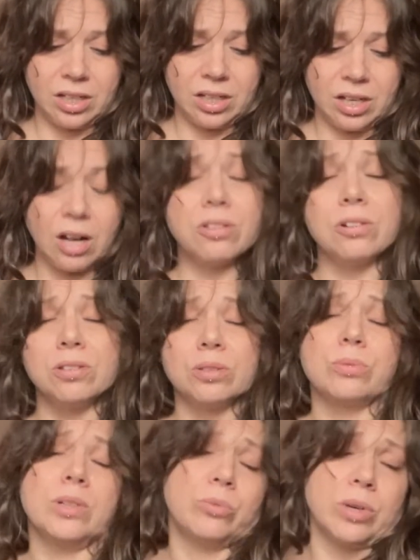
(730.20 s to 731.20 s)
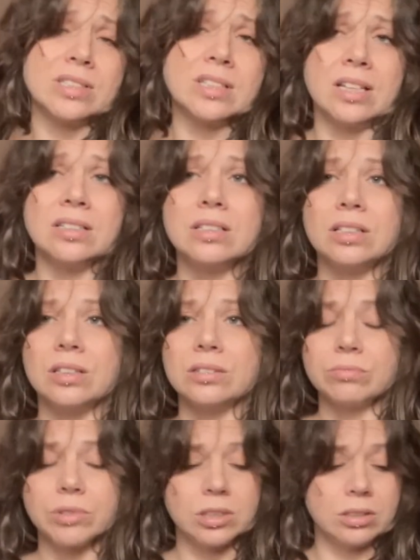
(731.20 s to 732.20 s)
Although it was nice to
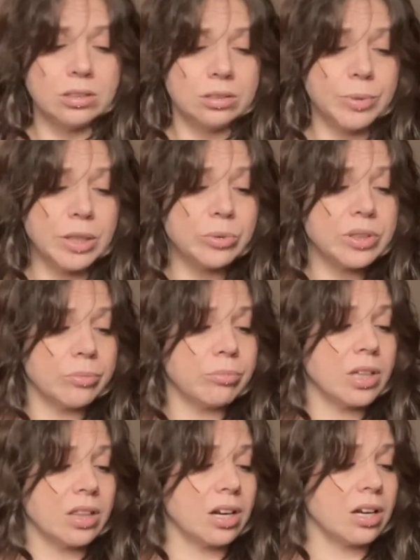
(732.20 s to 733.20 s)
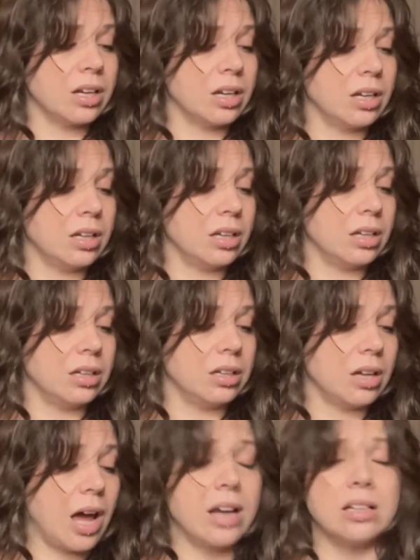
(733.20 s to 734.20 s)
spin with something that I
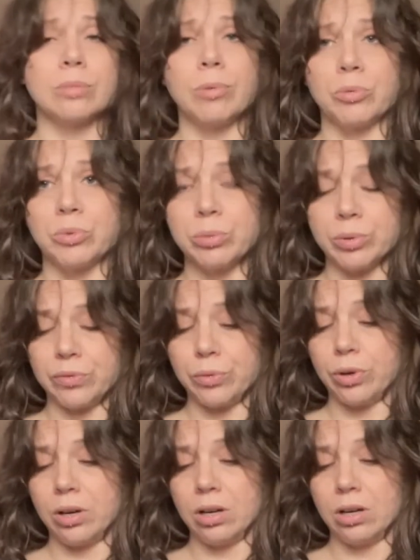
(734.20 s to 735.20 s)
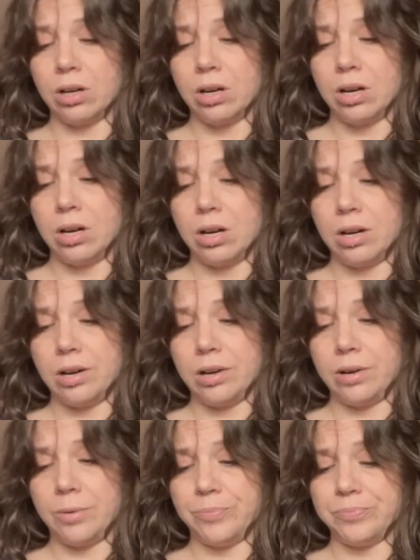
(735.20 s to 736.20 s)
hadn't spun with before.
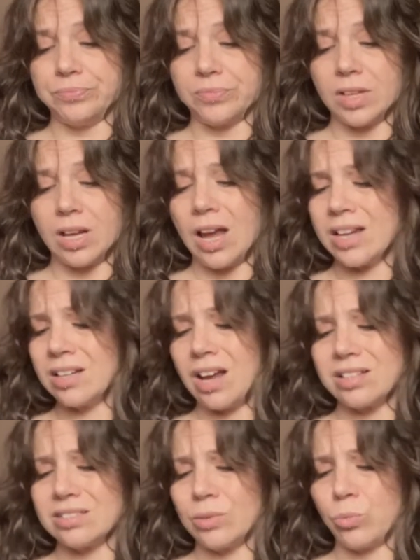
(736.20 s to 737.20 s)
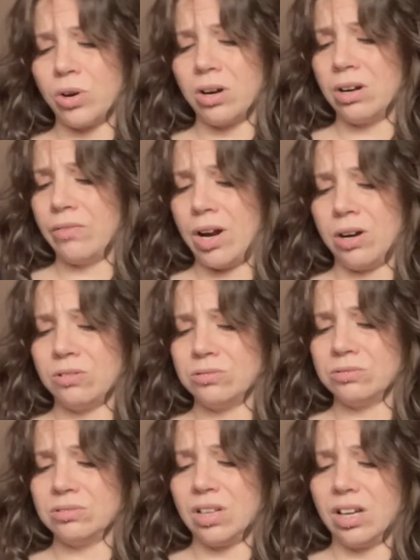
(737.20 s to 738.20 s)
I got somewhere
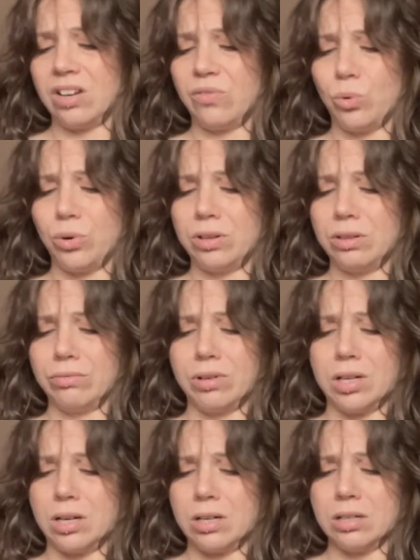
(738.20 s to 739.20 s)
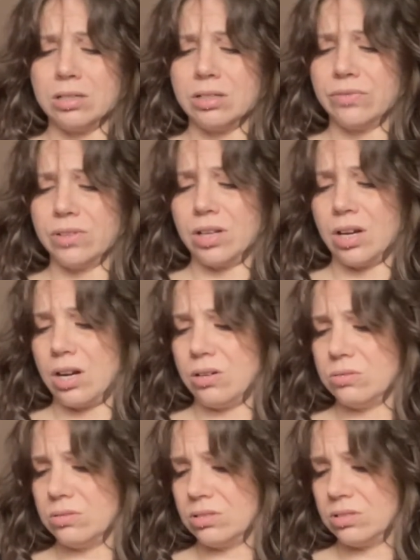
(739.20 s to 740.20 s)
around like 43 yards for the
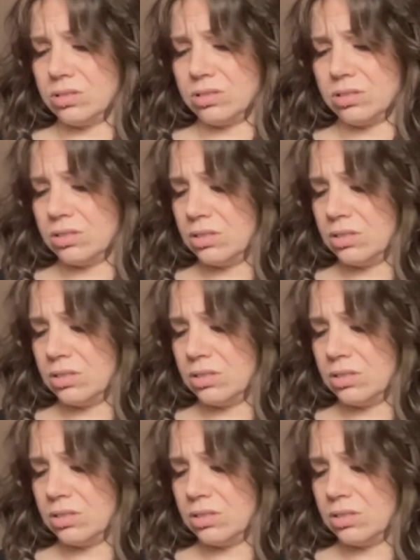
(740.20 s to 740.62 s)
ounce.